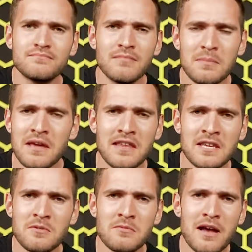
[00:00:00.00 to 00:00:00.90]
maybe
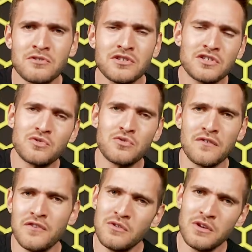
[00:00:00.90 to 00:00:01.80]
Athletic Bilbao should have scored
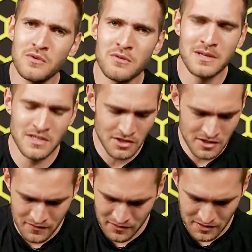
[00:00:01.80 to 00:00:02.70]
a few and it wouldn't have been such a
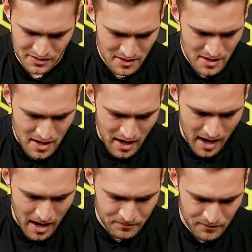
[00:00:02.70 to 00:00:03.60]
difference.
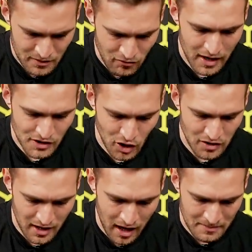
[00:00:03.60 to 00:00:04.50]
Right,
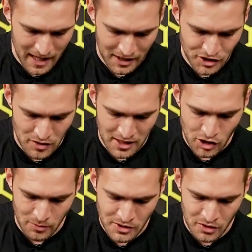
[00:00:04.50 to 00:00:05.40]
Zonda, up next. Do you think
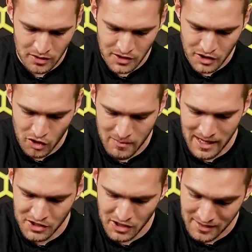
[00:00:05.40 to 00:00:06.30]
Thomas Tuchel is a good
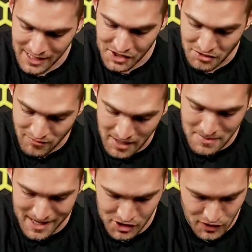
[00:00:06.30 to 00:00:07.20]
manager? I think he's a great
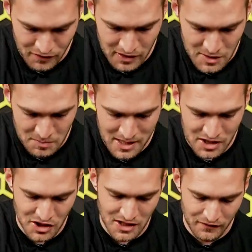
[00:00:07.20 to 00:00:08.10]
manager. If only his
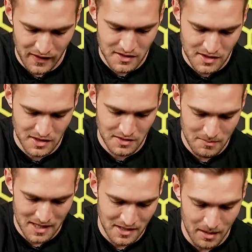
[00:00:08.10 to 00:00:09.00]
PSG defence doesn't
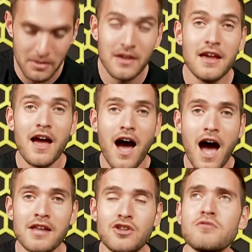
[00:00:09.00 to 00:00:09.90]
mess up.
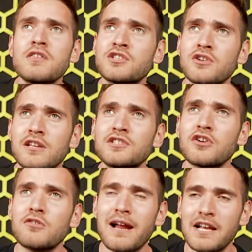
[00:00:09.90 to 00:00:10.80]
I do think Tuchel is a
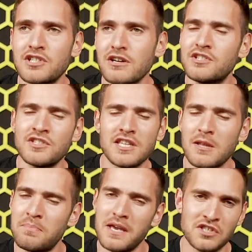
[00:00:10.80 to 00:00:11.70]
good manager. I just think
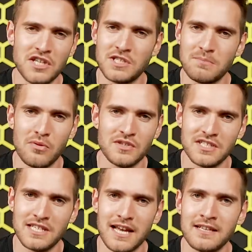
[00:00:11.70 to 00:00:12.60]
the PSG is a
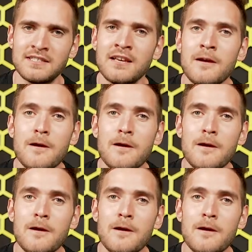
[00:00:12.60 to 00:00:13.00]
poison chalice.